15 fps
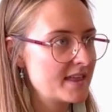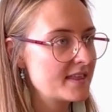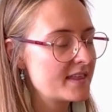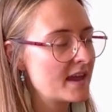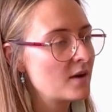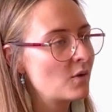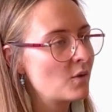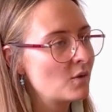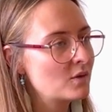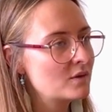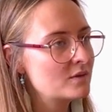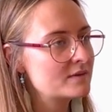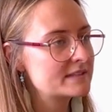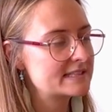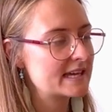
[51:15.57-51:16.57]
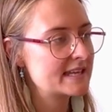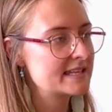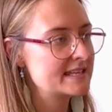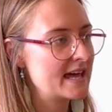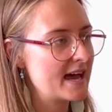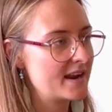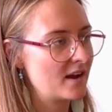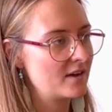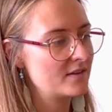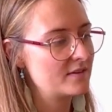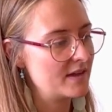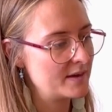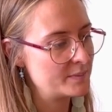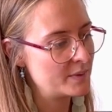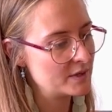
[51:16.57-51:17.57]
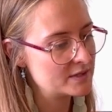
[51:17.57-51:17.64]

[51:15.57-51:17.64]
then all of a sudden that